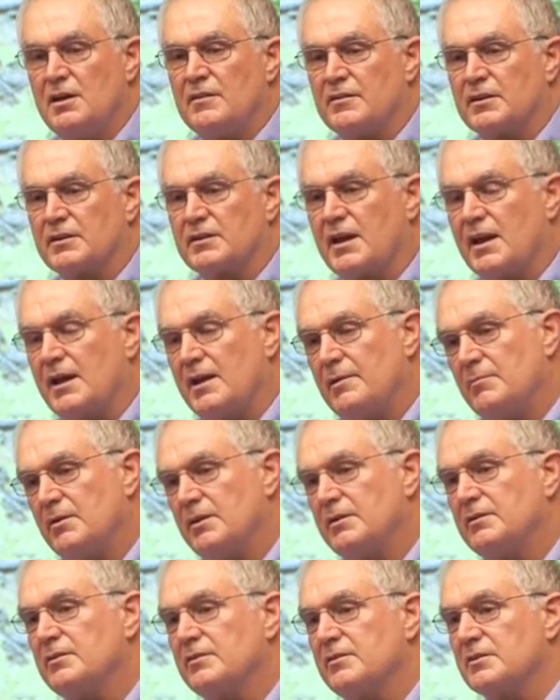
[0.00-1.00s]
that came
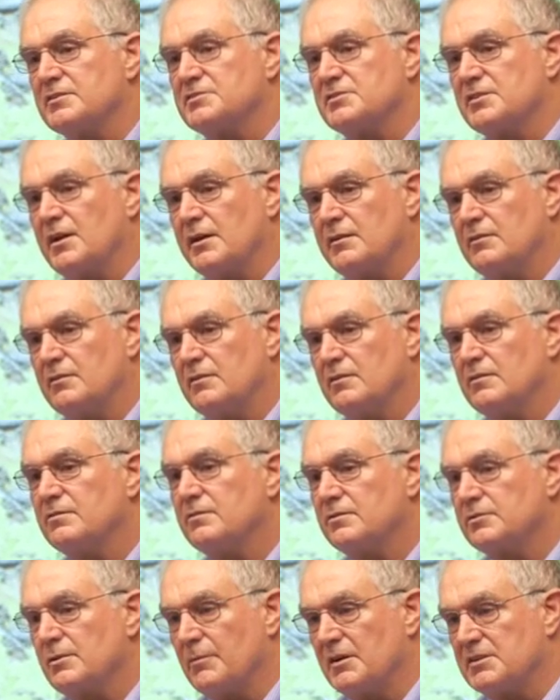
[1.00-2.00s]
into the center
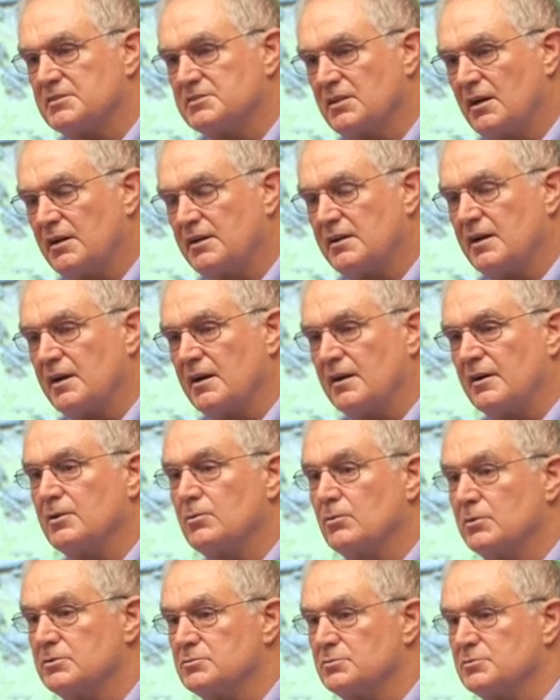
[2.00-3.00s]
to my study
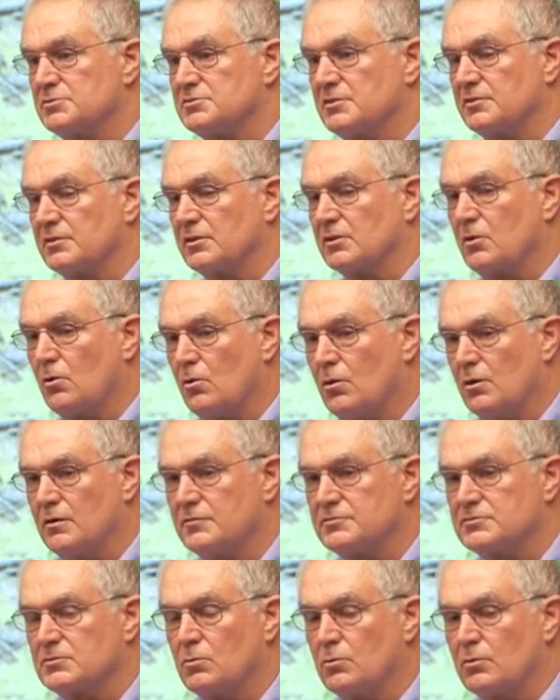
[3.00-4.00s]
area, which was in the core
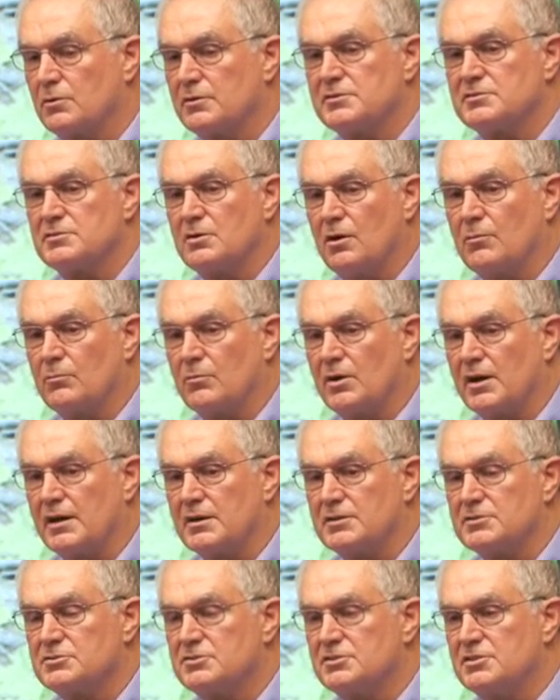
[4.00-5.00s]
of Squirty's home
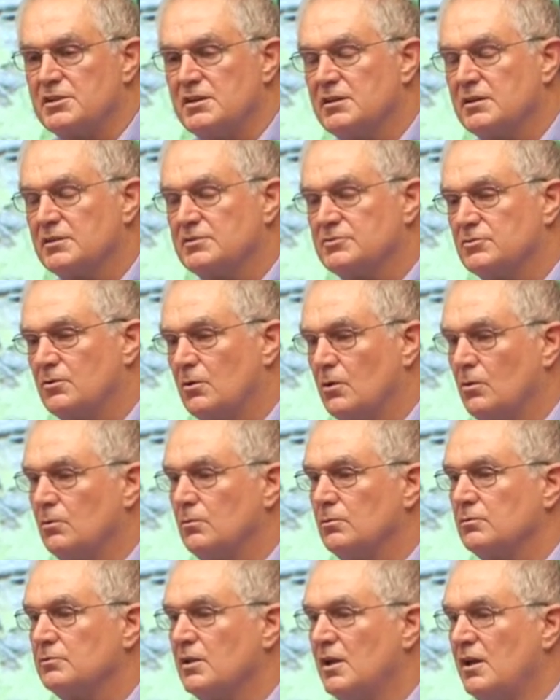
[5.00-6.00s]
range. She
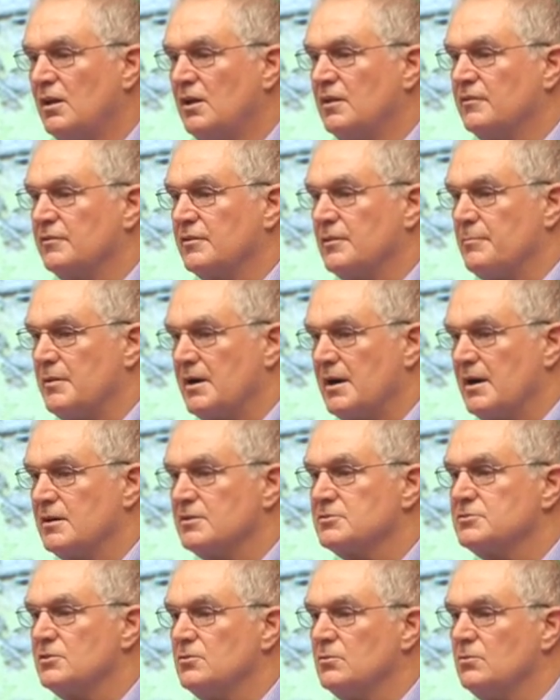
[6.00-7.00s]
controlled the
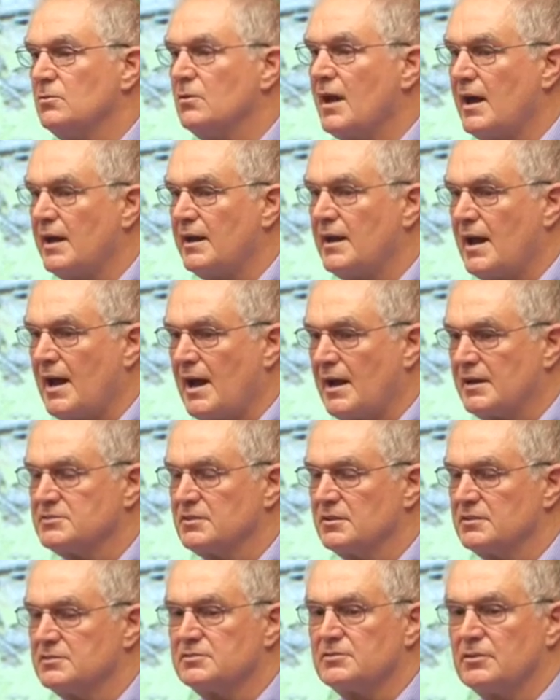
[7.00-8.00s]
bears who had
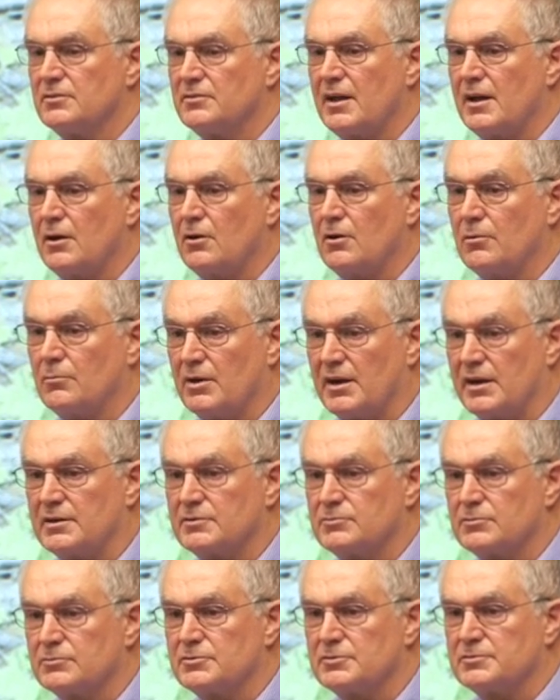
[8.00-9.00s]
access to that home
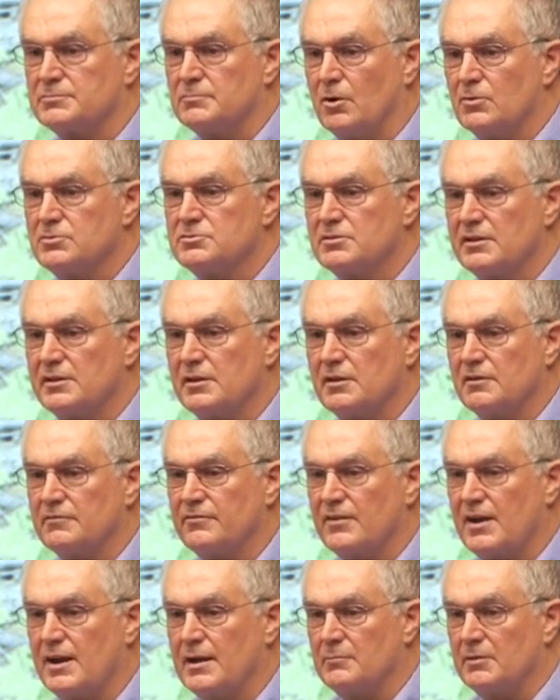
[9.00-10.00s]
range, which was mostly her
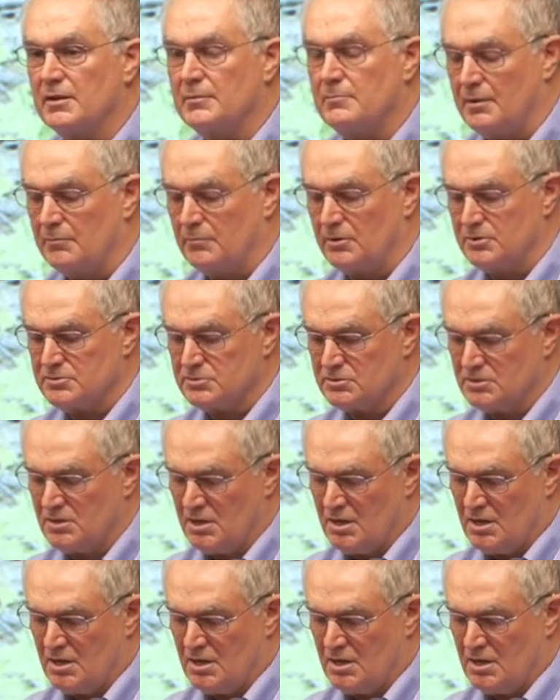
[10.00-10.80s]
family members.